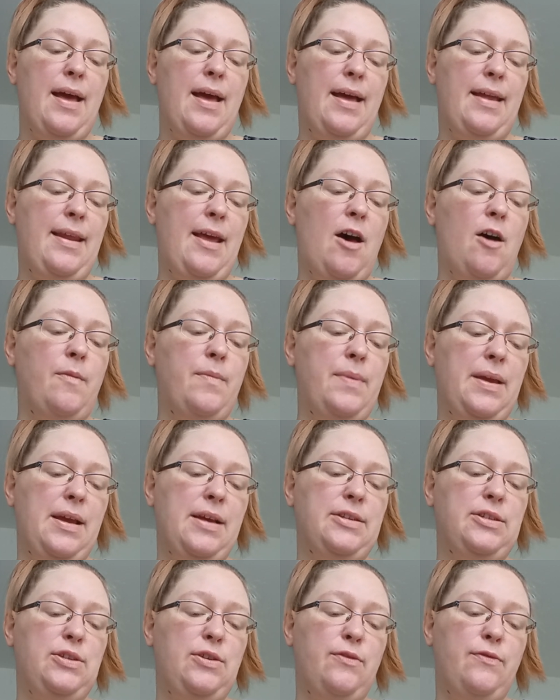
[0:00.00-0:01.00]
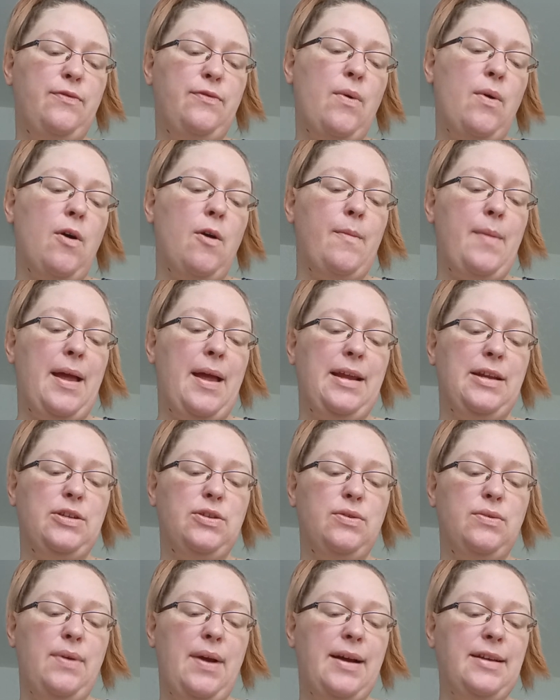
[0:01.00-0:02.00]
in helping us to form any
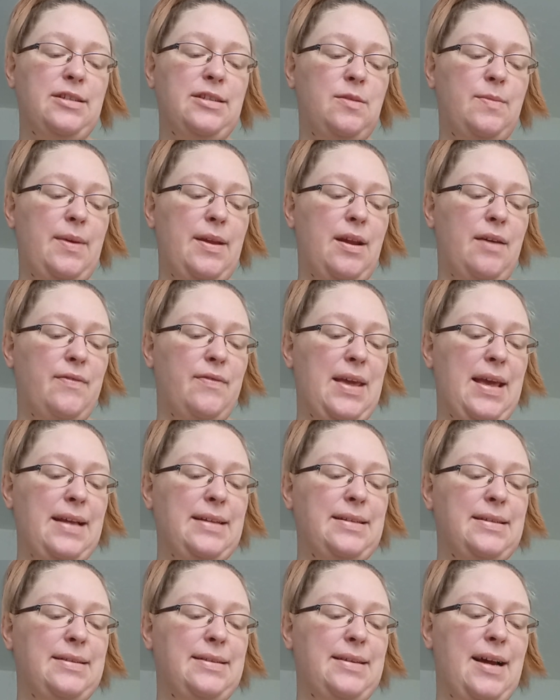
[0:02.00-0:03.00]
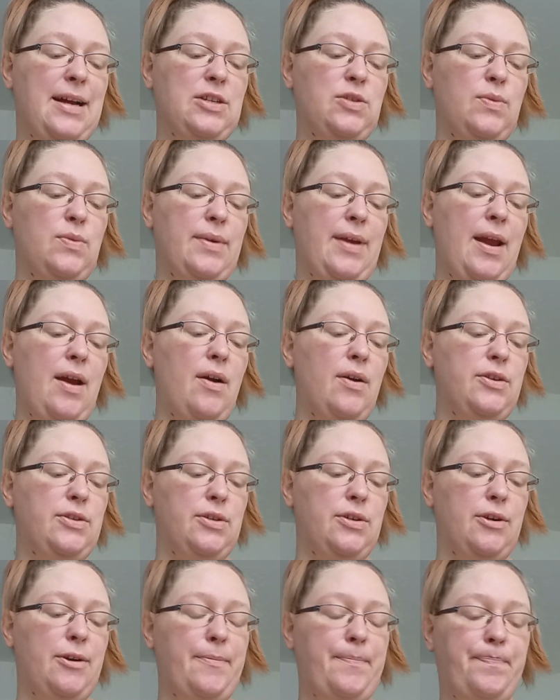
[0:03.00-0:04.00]
true estimate of Keats's actual
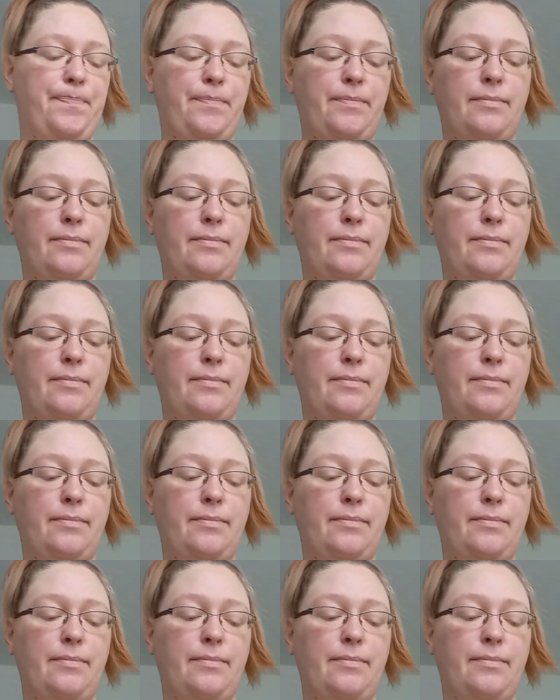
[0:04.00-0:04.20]
character